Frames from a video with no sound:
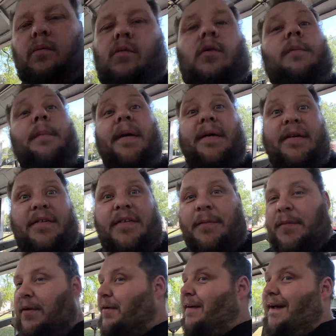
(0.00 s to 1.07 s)
or making
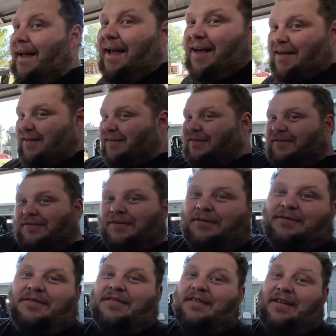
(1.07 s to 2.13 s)
something great.
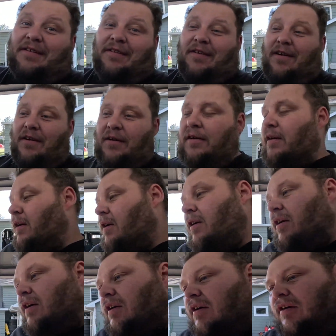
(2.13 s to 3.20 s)
So stick along.
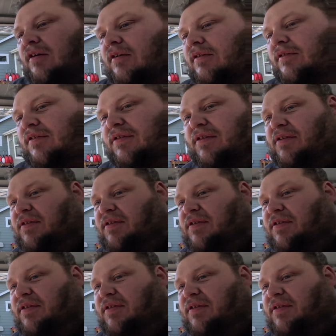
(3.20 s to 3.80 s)
So